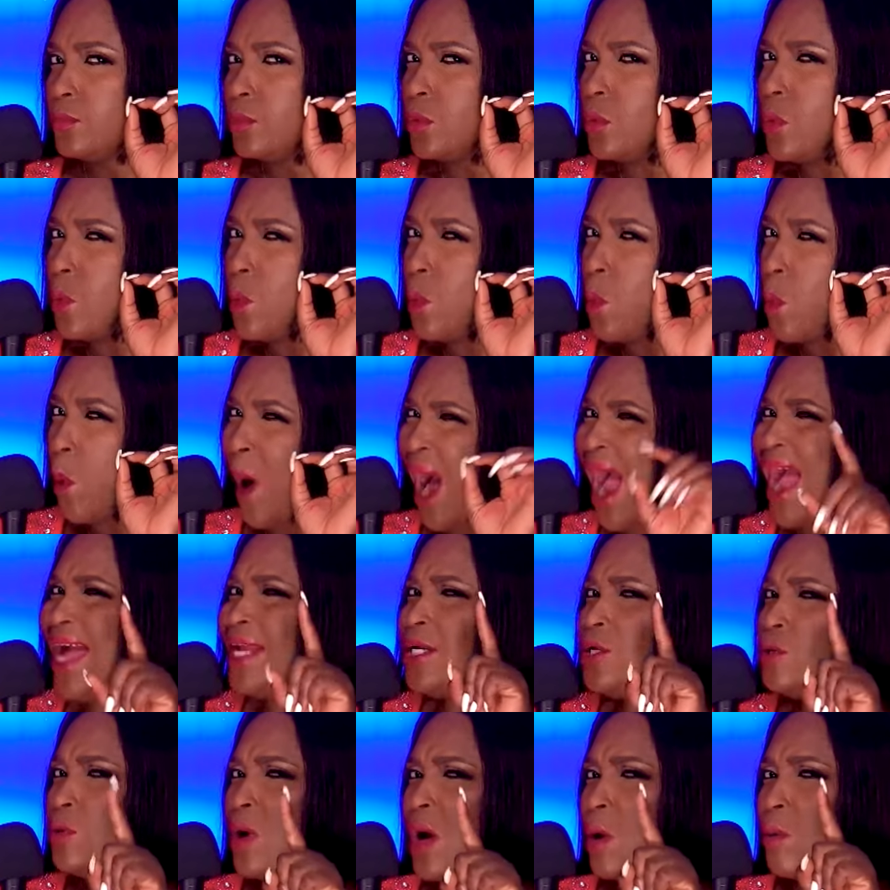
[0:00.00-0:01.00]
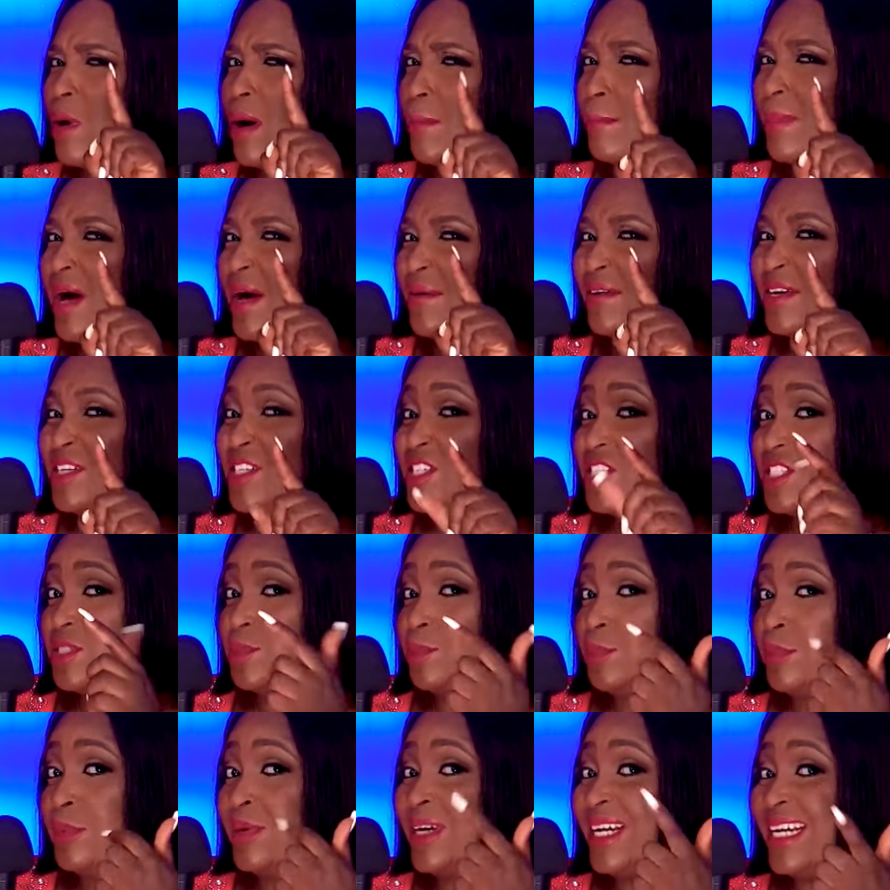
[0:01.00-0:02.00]
Why do our marriages
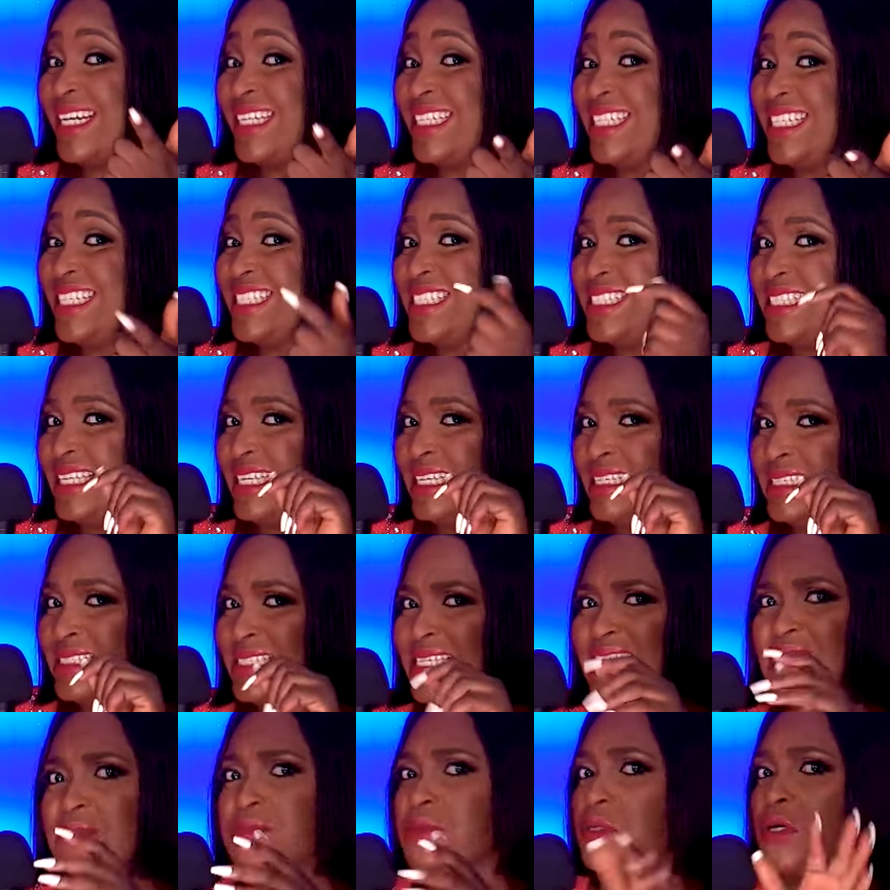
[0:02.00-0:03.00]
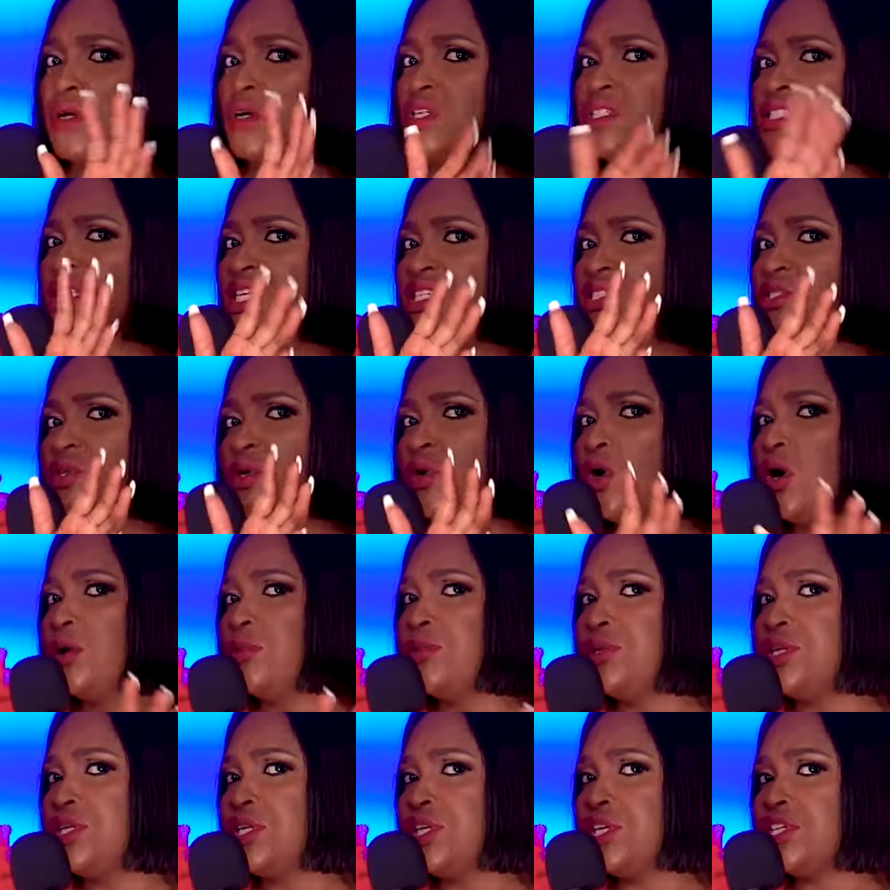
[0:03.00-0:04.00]
break these days? It's because there's no
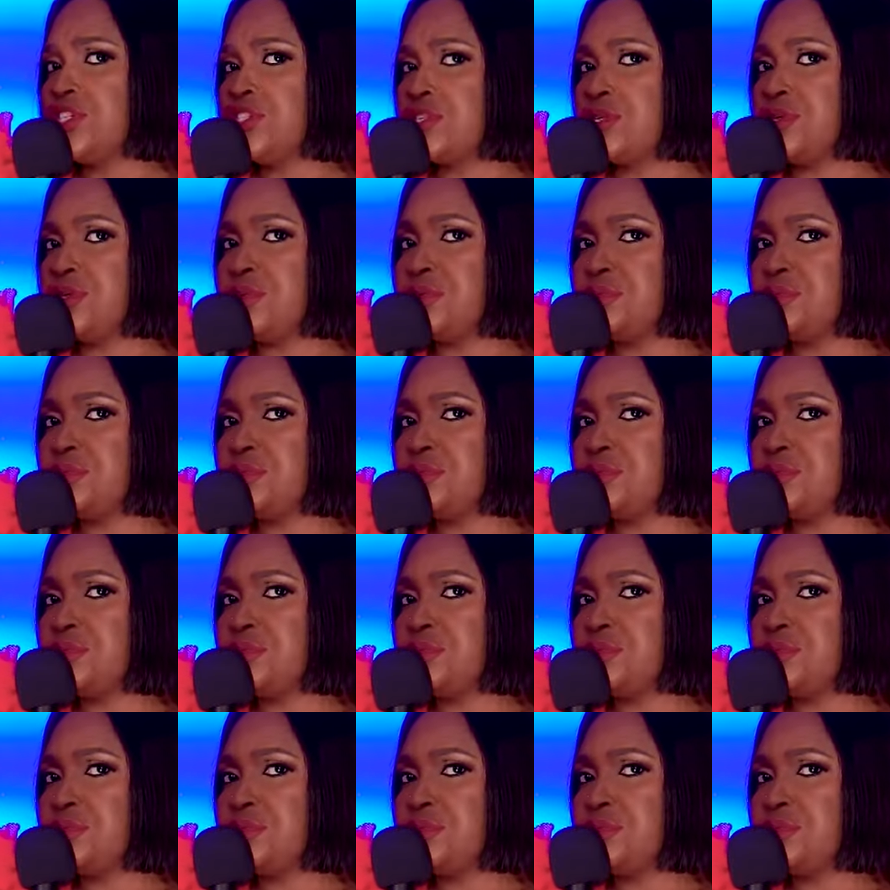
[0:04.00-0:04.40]
communication.